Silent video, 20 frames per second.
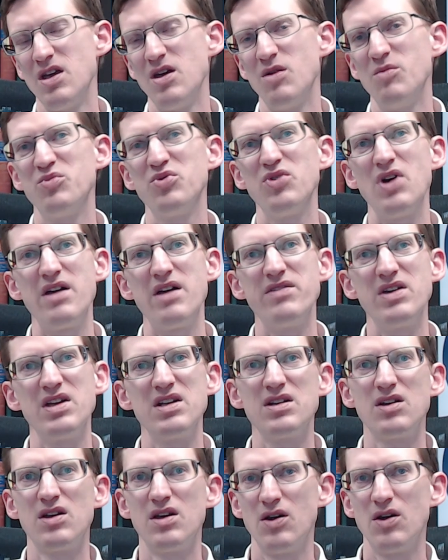private
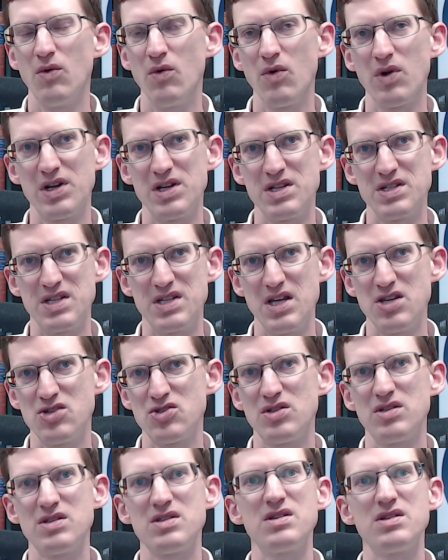
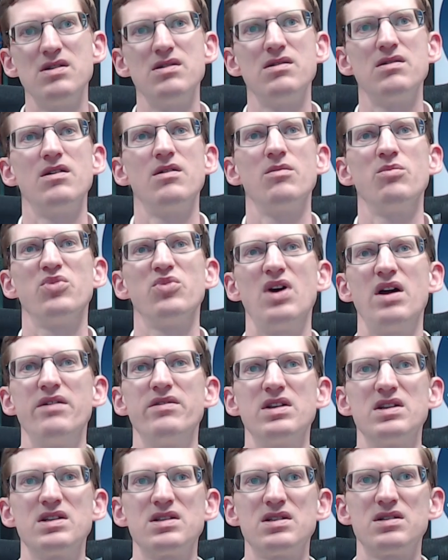organizations,
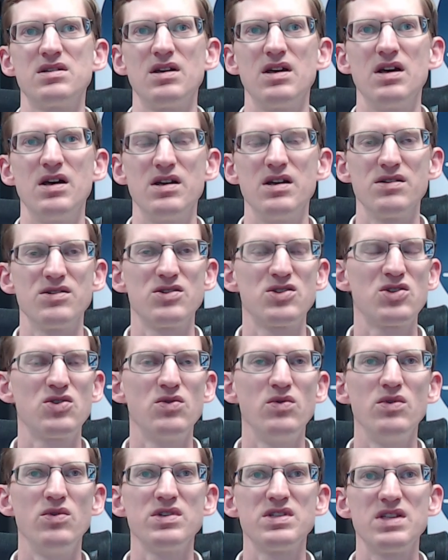private
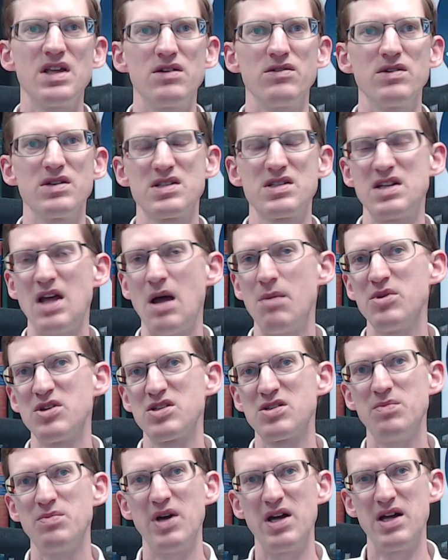schools that are established
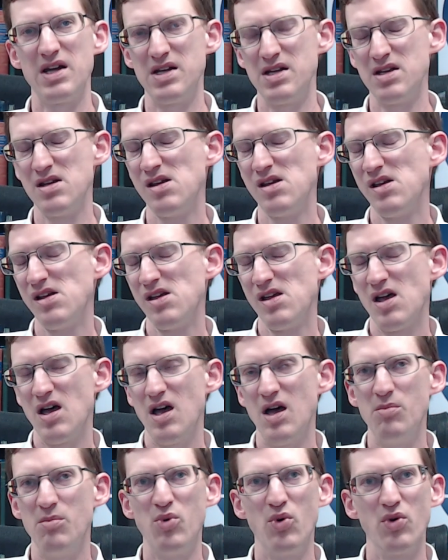by a
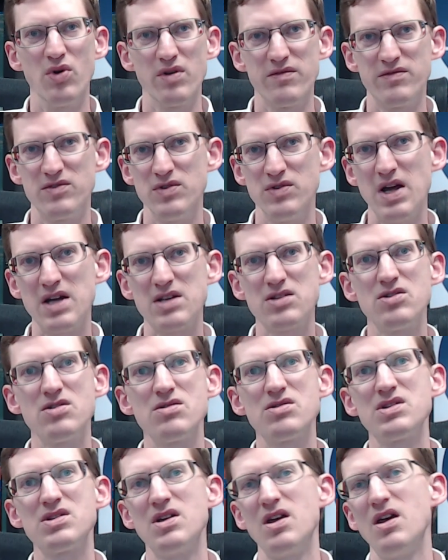board of directors,